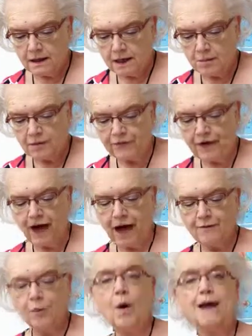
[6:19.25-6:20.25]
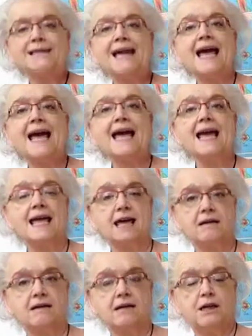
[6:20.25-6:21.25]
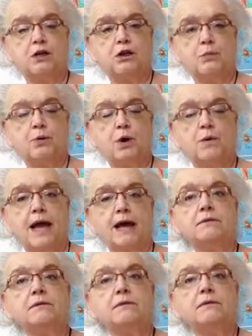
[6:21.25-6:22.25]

Number 5, what a is your pronoun?